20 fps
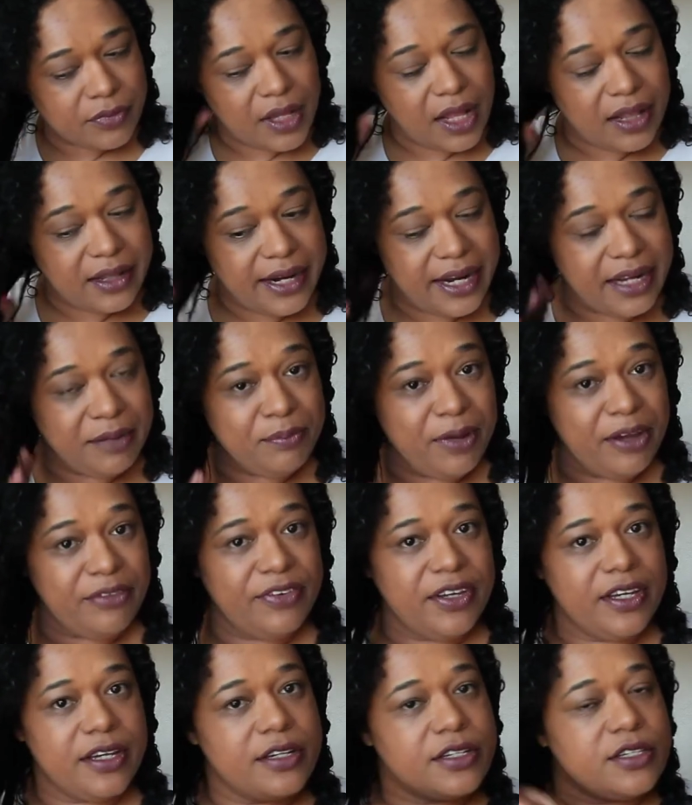rake my
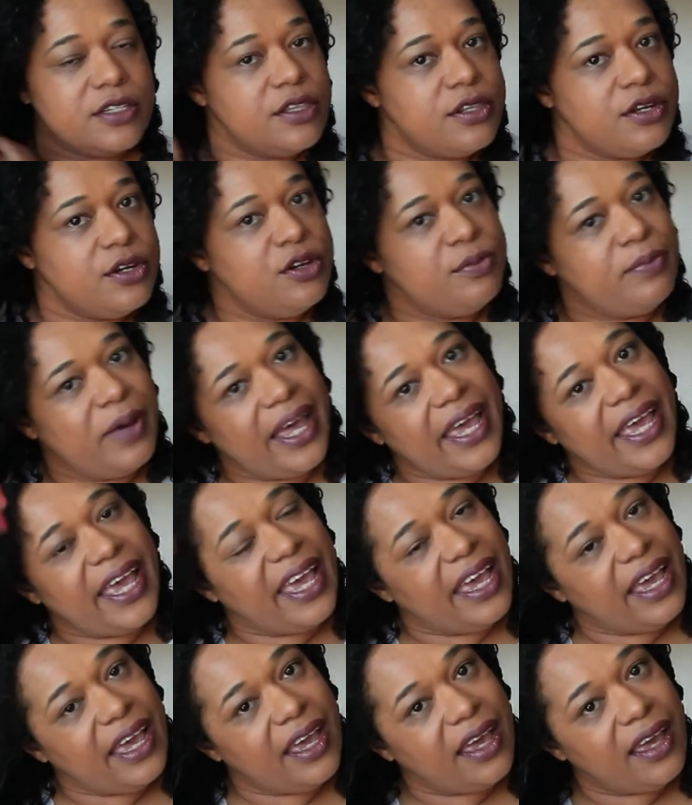fingers through my
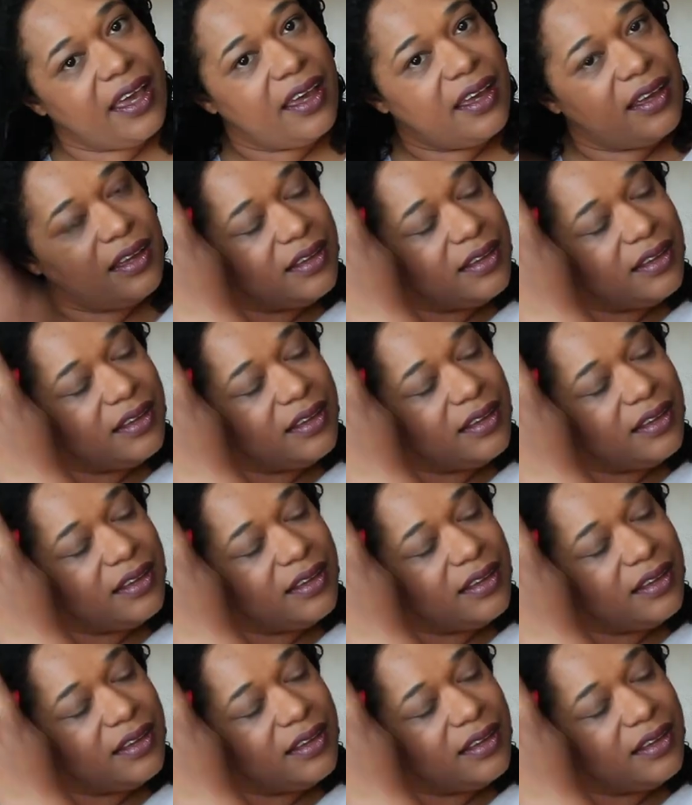hair.